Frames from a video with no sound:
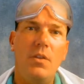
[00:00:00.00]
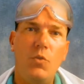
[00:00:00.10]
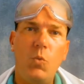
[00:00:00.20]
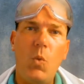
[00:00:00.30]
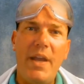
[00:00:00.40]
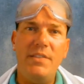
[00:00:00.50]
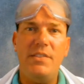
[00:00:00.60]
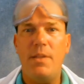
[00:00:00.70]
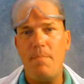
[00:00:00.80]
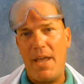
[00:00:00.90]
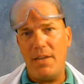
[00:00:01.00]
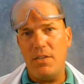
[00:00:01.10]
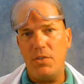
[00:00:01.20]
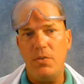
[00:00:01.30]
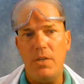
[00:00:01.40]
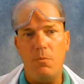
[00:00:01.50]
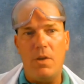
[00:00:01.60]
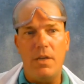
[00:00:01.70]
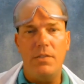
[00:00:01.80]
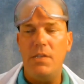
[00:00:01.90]
twice the magnitude it
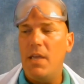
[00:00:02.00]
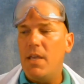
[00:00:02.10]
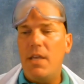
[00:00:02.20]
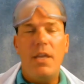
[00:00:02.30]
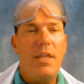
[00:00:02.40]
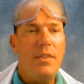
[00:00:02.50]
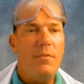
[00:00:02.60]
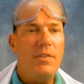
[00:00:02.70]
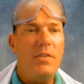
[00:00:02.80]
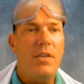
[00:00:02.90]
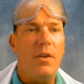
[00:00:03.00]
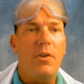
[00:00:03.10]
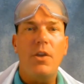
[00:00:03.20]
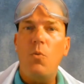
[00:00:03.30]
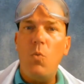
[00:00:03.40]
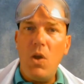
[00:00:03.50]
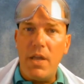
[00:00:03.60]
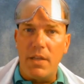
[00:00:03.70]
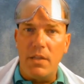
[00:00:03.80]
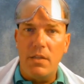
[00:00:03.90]
was in scenario
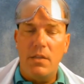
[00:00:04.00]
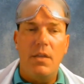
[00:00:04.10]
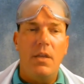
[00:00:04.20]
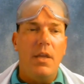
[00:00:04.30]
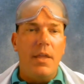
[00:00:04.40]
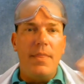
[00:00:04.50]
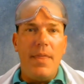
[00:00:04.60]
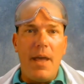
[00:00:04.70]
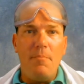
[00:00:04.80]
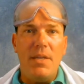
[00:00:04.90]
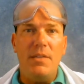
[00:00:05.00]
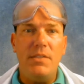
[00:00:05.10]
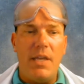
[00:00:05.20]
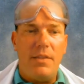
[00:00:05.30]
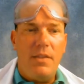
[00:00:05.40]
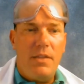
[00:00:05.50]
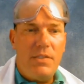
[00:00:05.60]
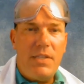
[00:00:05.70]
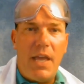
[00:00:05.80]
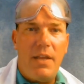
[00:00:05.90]
1. That means that the
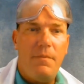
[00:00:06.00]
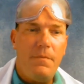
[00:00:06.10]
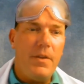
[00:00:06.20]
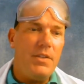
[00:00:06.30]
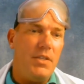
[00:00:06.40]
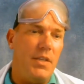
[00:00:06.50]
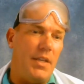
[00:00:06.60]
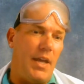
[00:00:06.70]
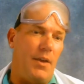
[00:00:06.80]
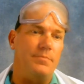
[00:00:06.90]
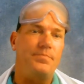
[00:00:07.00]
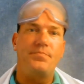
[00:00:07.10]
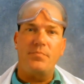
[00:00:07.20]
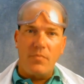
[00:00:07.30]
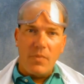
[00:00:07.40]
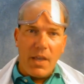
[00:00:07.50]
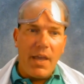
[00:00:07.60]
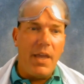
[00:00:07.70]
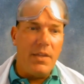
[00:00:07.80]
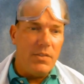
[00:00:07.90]
static friction now
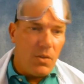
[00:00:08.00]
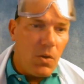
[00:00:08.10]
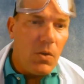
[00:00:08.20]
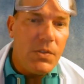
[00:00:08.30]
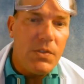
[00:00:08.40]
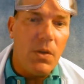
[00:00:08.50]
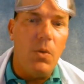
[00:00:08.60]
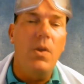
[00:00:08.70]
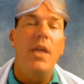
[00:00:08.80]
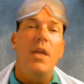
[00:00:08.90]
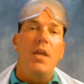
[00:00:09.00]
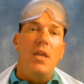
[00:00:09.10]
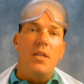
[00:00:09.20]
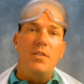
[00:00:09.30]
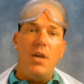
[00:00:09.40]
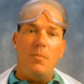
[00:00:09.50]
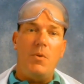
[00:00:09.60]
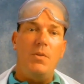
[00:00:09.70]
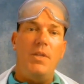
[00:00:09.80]
has also doubled